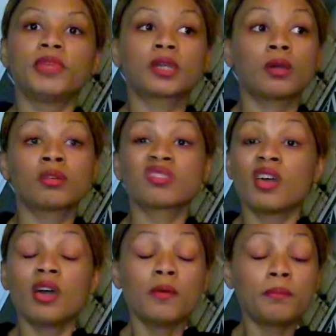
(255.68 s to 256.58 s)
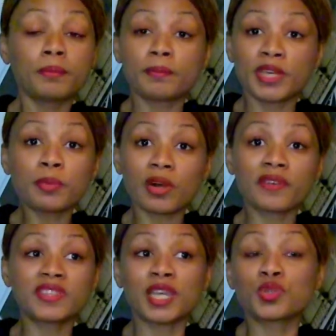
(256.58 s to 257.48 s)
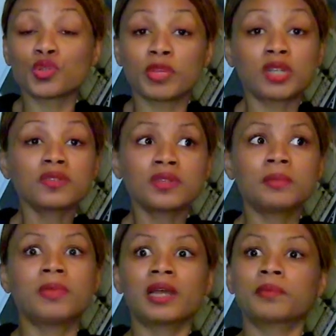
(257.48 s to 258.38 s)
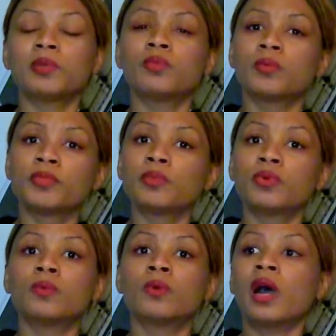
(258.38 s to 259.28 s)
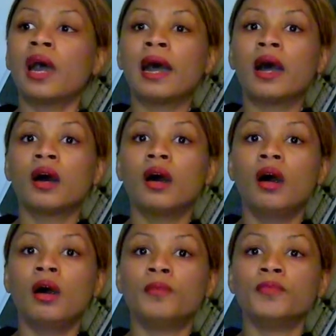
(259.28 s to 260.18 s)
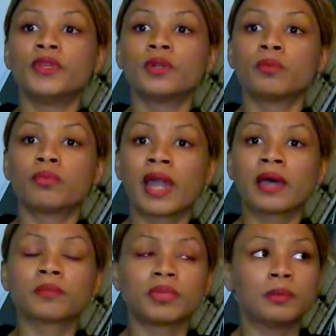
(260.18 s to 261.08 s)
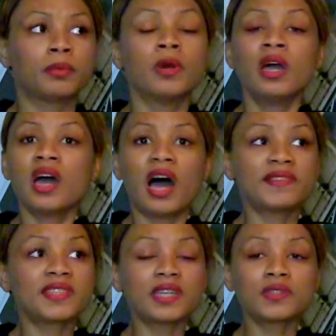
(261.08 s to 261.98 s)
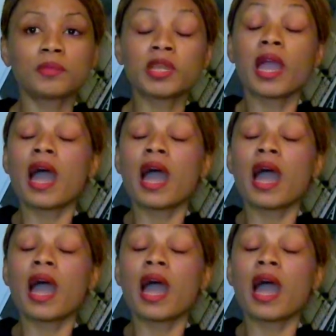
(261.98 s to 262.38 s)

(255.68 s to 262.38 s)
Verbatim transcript: because people have said to me, not only black people, people who are, um, you know, brown people, have said to me,